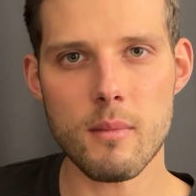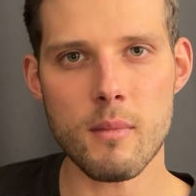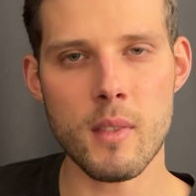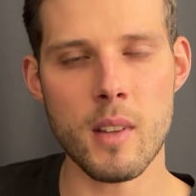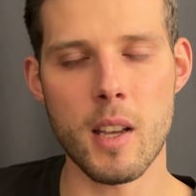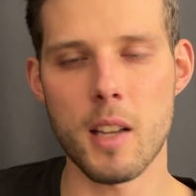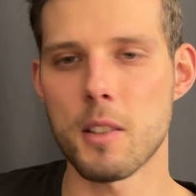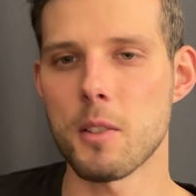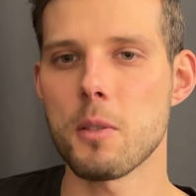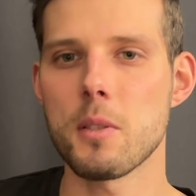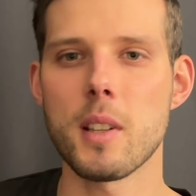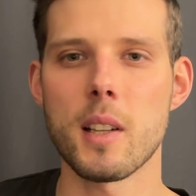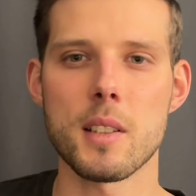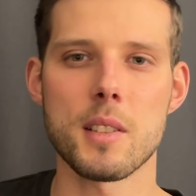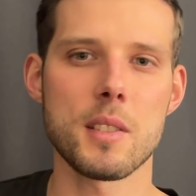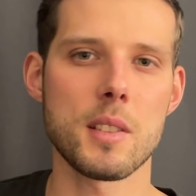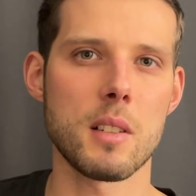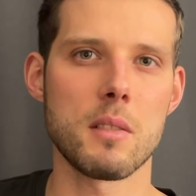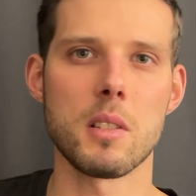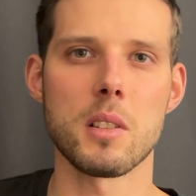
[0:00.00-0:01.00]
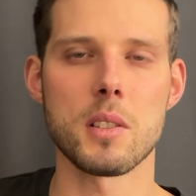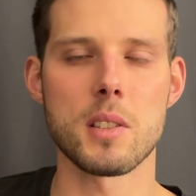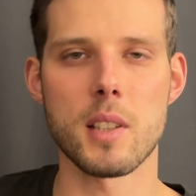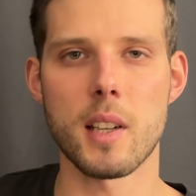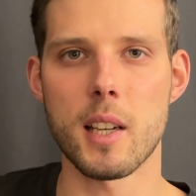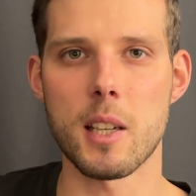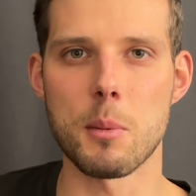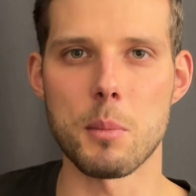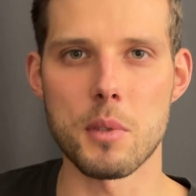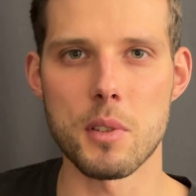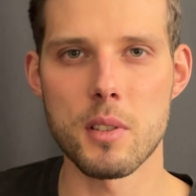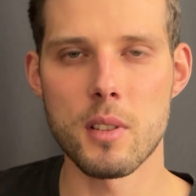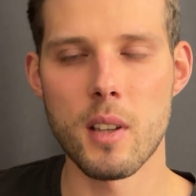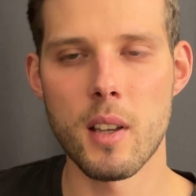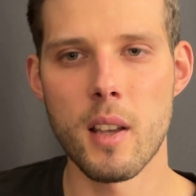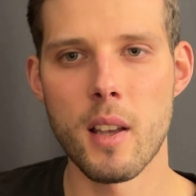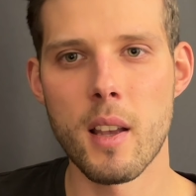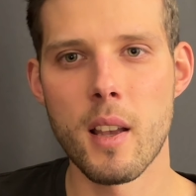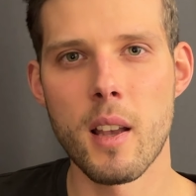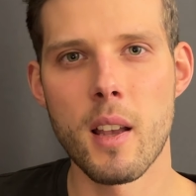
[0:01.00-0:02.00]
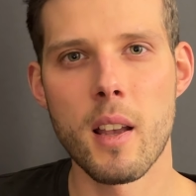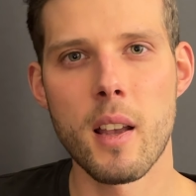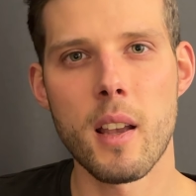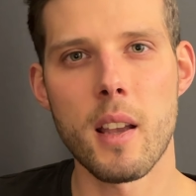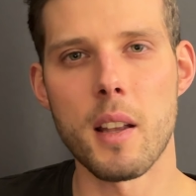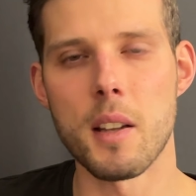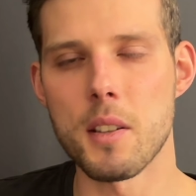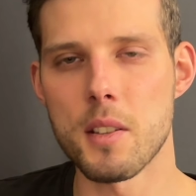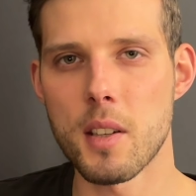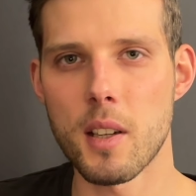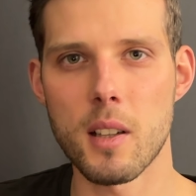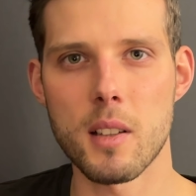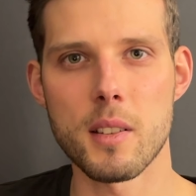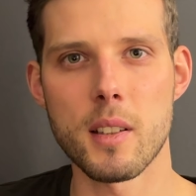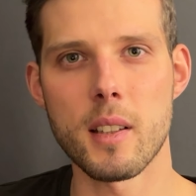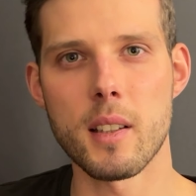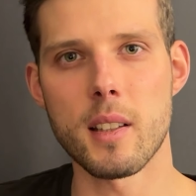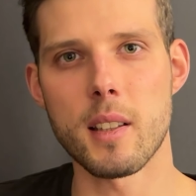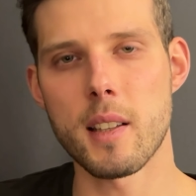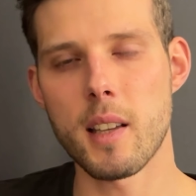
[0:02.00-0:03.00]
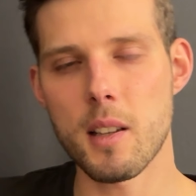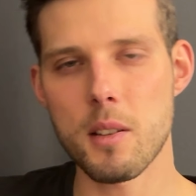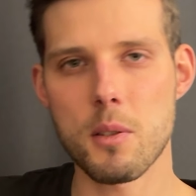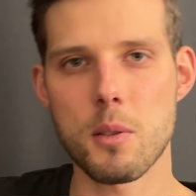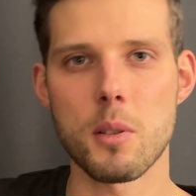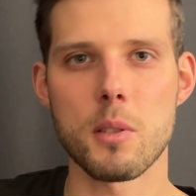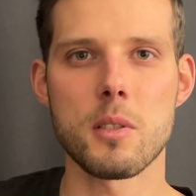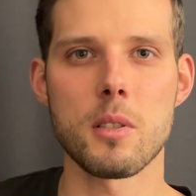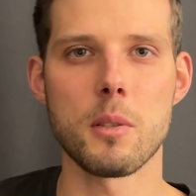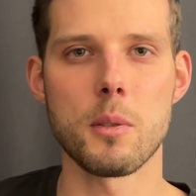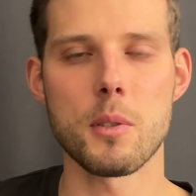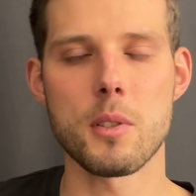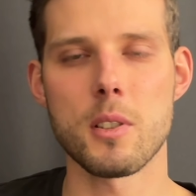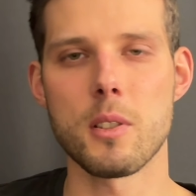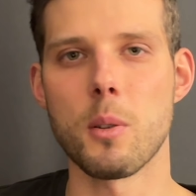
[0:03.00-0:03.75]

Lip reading: and do that several times until they get to a solution,